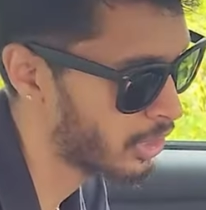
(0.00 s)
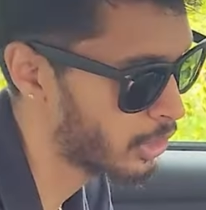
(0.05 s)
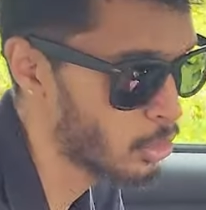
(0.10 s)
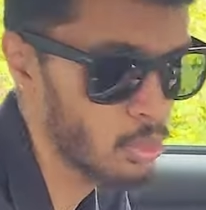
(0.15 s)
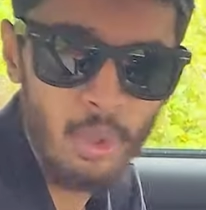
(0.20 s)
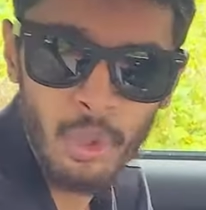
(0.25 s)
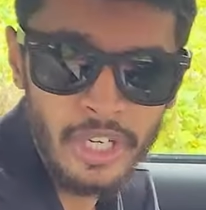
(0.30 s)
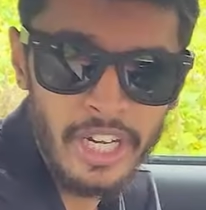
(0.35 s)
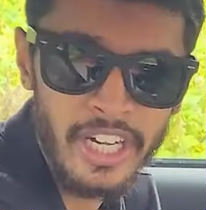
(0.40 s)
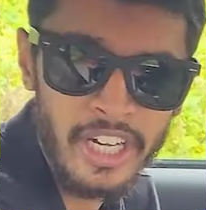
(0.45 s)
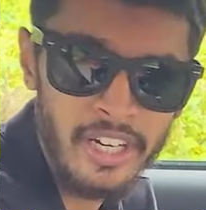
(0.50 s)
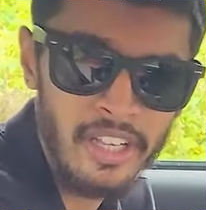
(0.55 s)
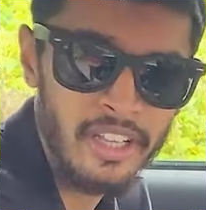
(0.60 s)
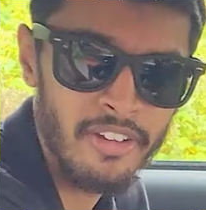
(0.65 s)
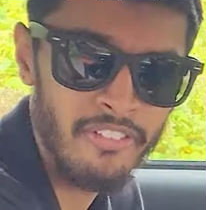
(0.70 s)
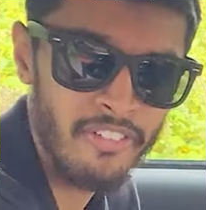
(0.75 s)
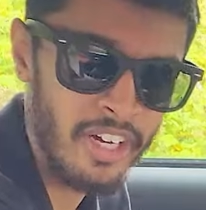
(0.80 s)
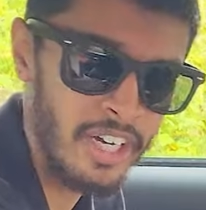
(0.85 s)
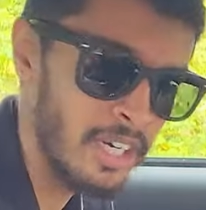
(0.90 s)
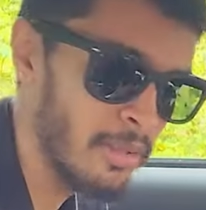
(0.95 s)
You don't get it in
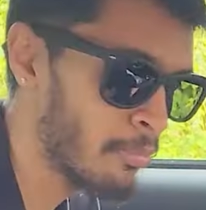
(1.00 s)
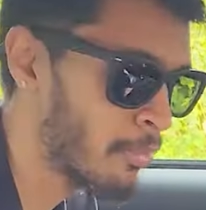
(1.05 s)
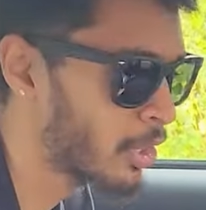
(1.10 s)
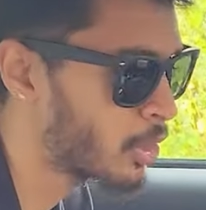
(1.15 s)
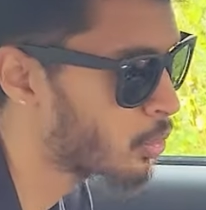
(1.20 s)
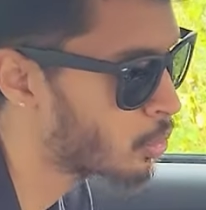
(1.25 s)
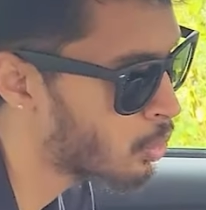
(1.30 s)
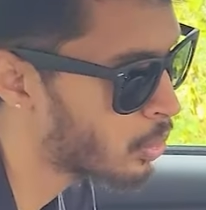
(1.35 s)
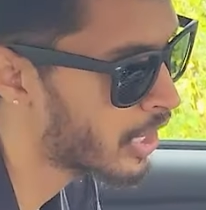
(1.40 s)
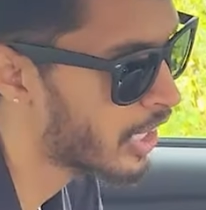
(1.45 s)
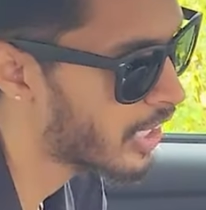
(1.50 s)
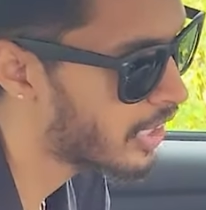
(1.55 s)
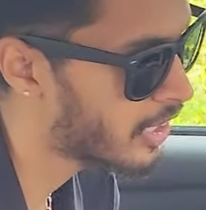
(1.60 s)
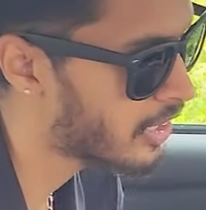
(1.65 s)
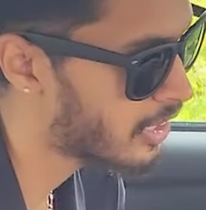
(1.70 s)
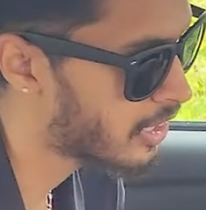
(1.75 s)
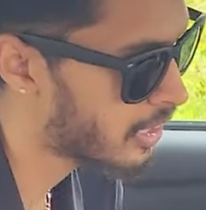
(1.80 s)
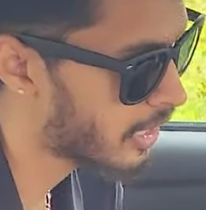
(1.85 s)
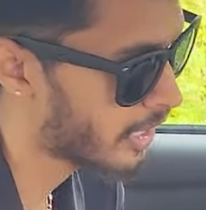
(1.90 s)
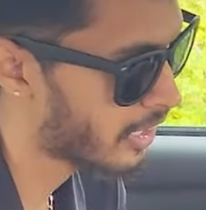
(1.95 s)
the front, but you do get it
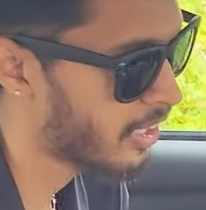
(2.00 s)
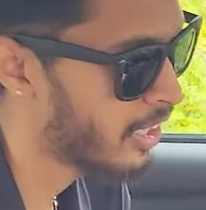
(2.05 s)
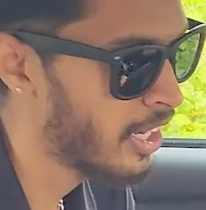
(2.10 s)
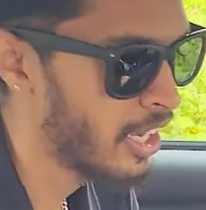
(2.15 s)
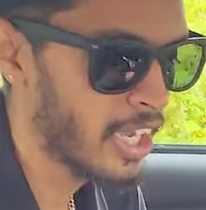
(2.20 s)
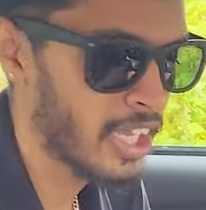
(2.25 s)
in the rear.